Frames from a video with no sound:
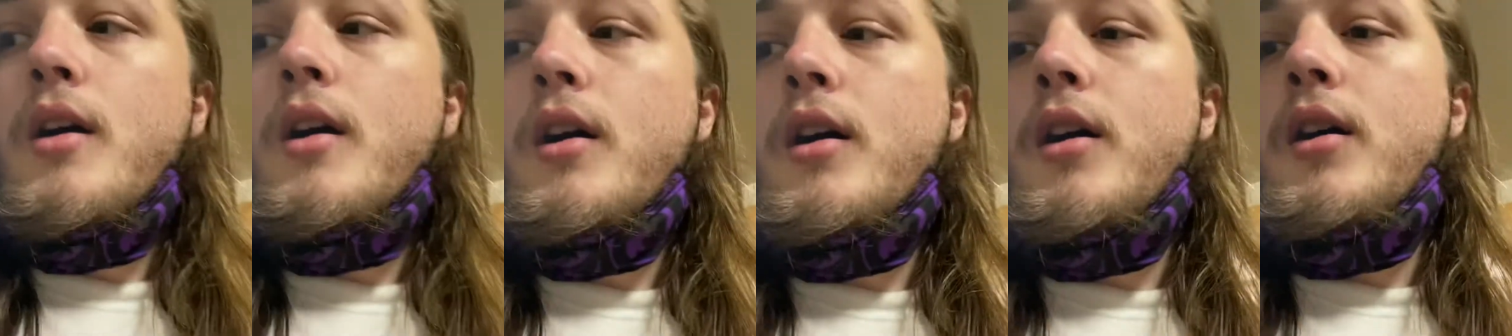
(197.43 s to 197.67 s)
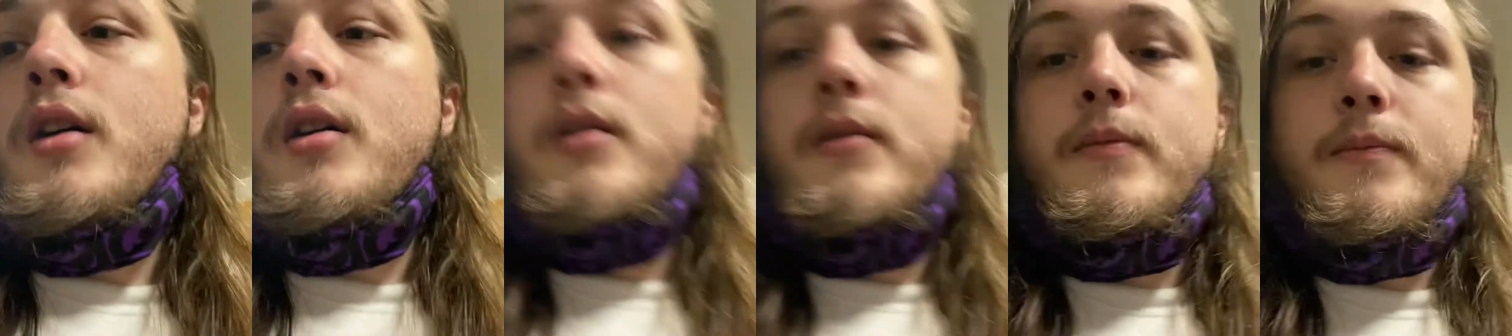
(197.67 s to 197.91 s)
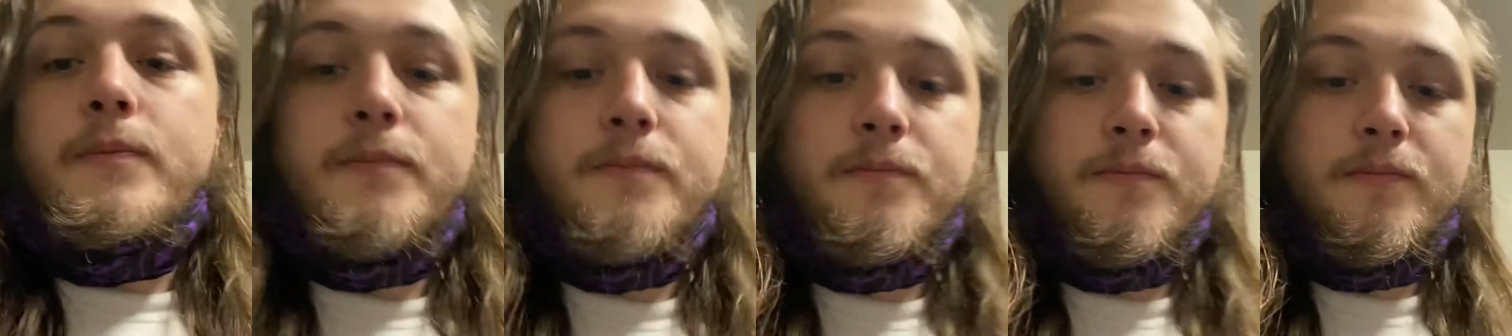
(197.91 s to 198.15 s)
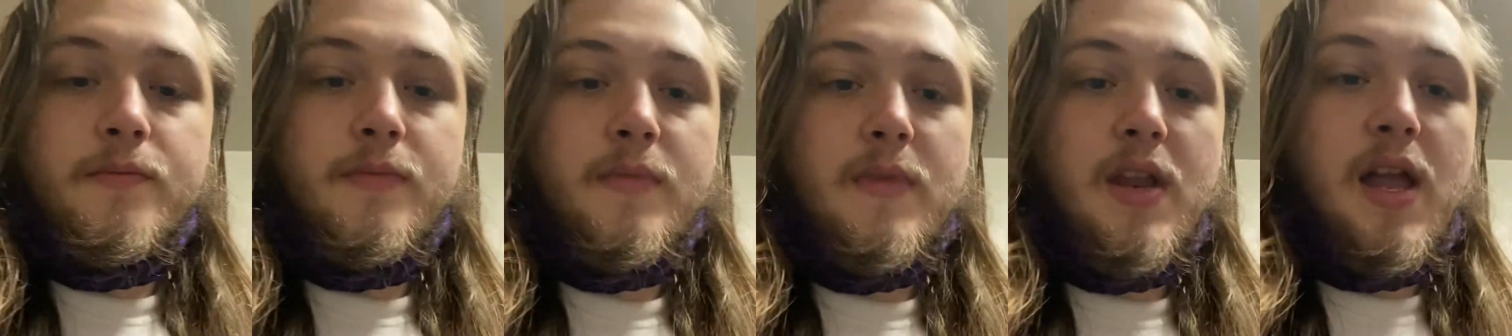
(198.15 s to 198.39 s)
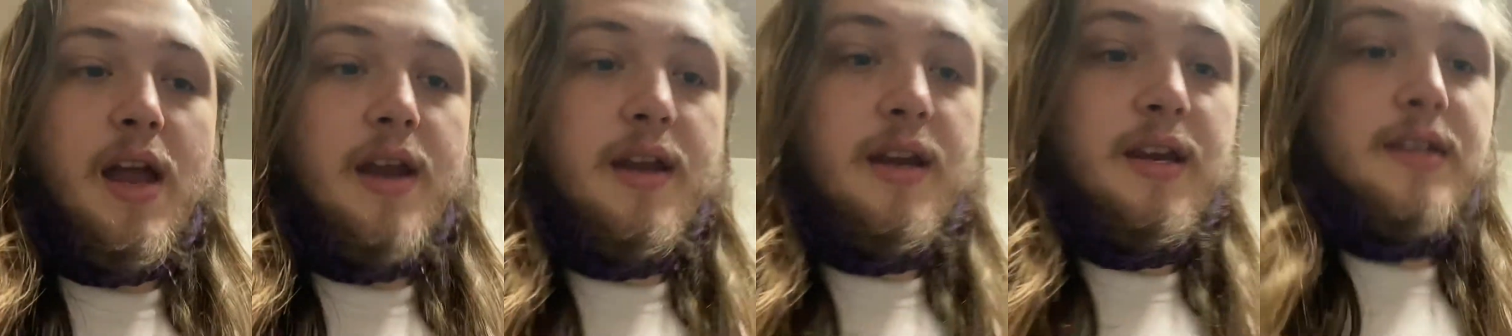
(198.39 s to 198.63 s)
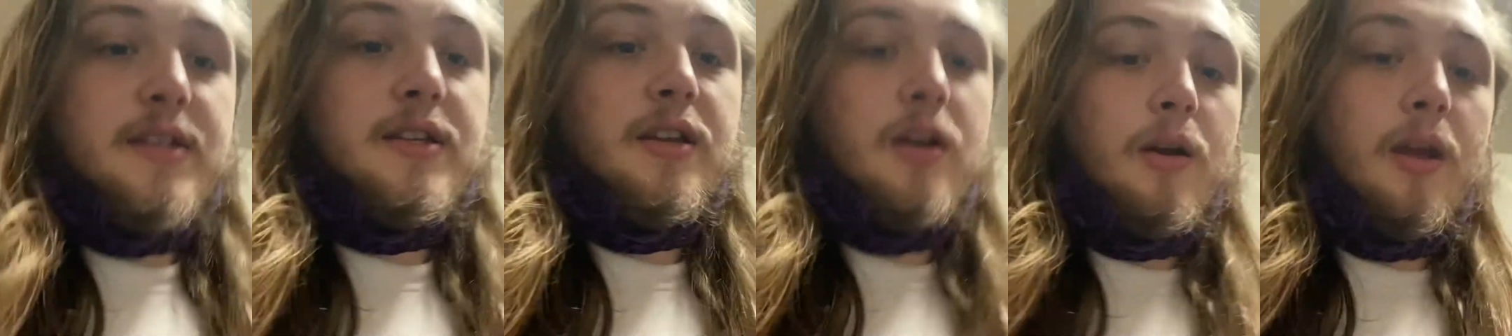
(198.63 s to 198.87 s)
Um I
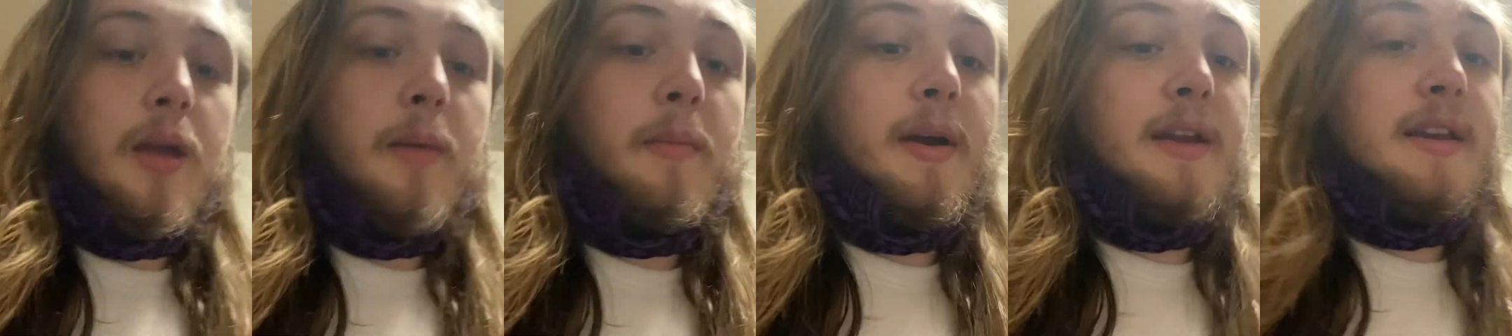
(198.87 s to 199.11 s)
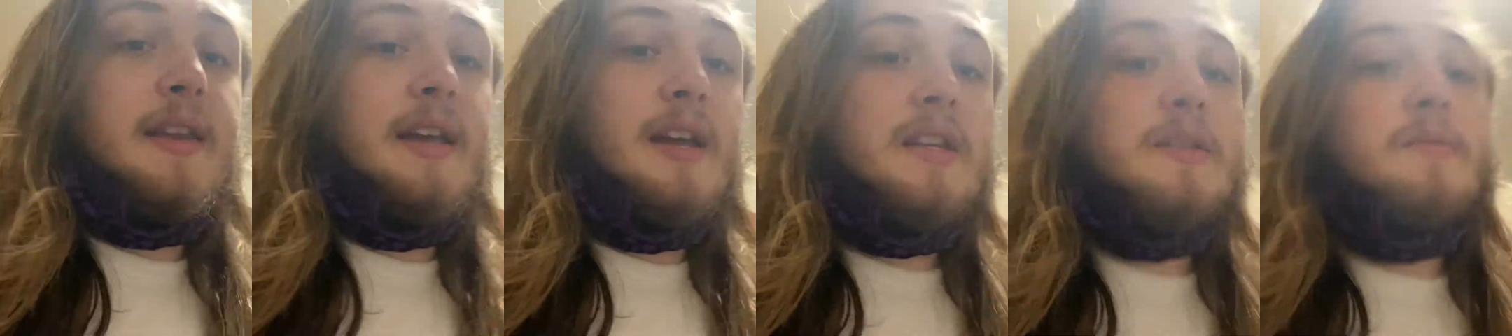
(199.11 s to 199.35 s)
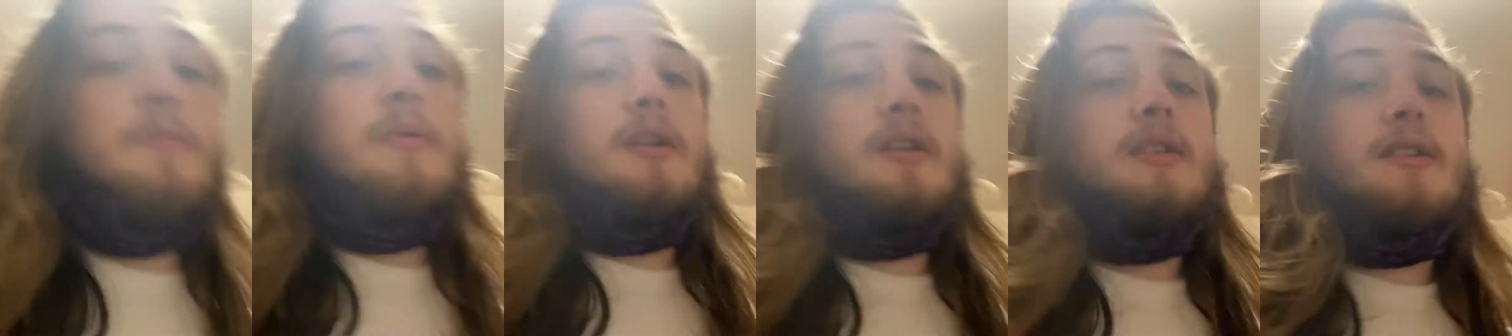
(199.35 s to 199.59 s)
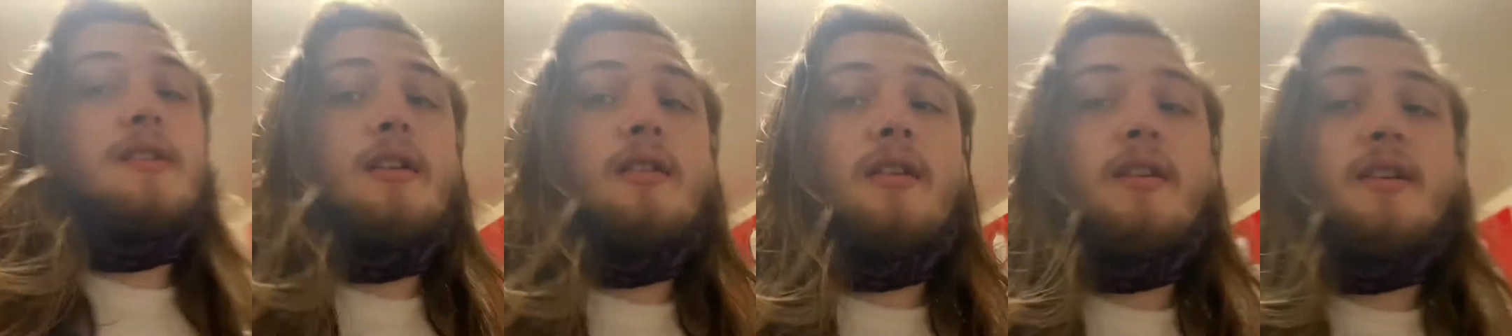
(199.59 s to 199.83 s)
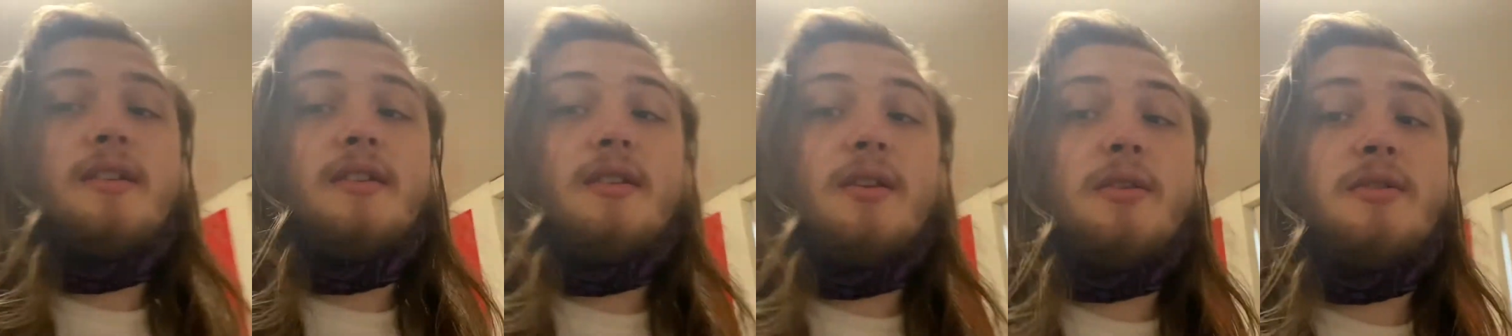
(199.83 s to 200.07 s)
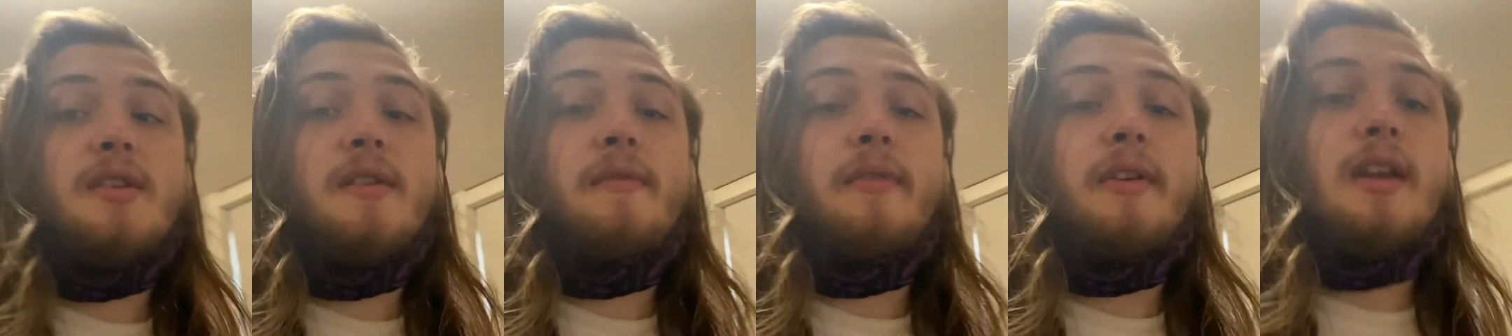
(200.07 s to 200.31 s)
need to go get my textbook still because
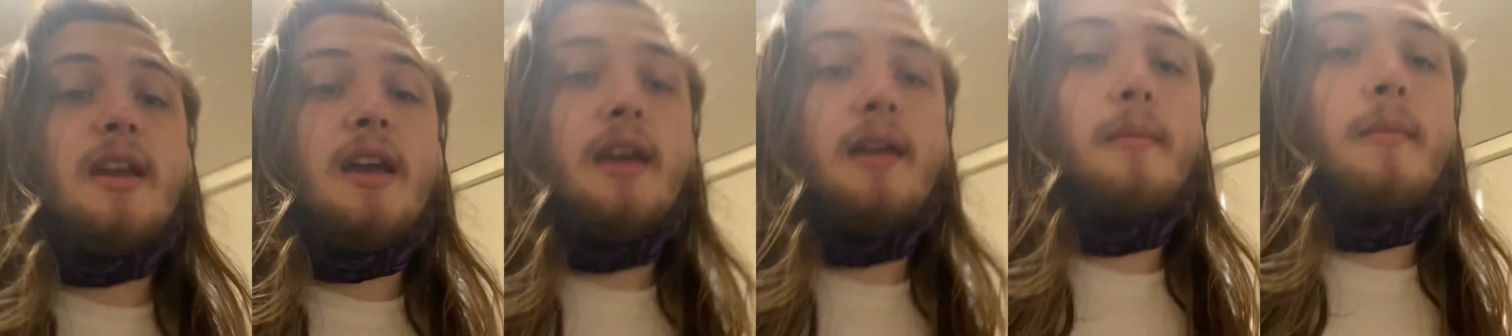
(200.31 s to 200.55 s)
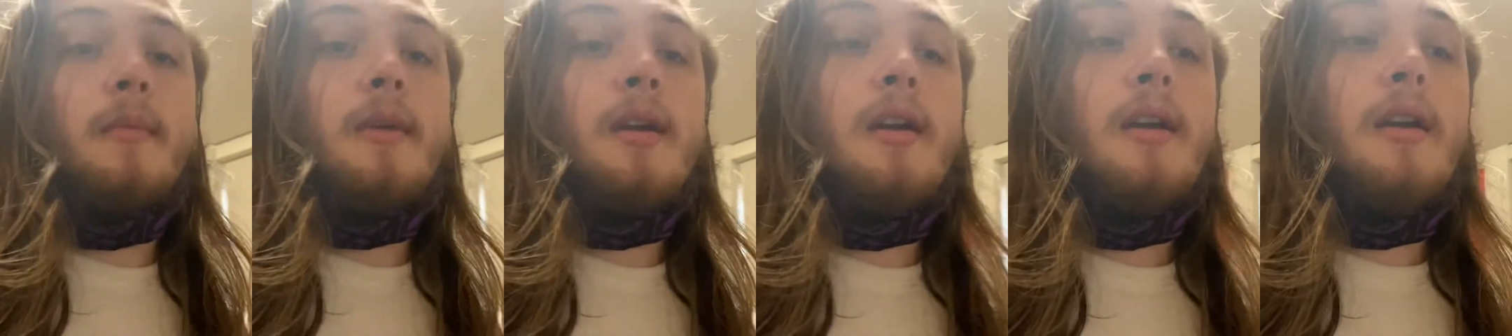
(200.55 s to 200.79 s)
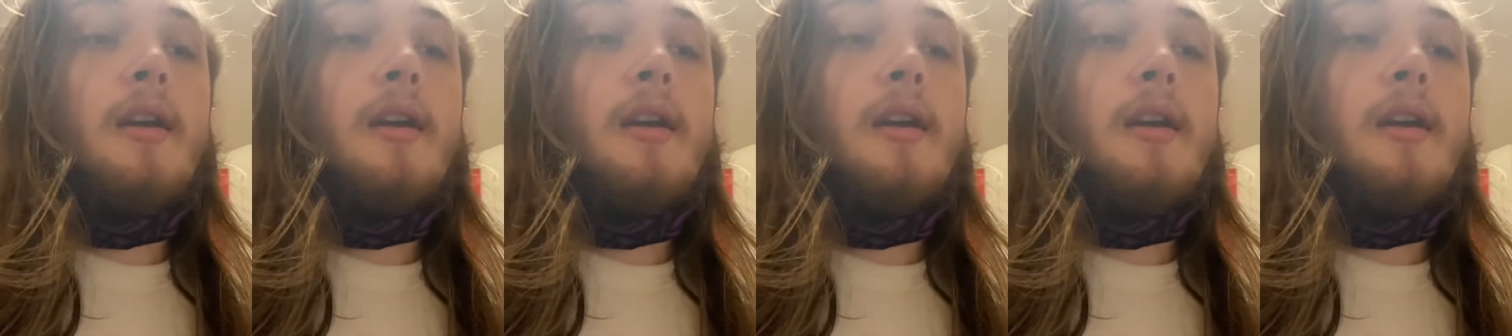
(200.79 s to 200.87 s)
those never came.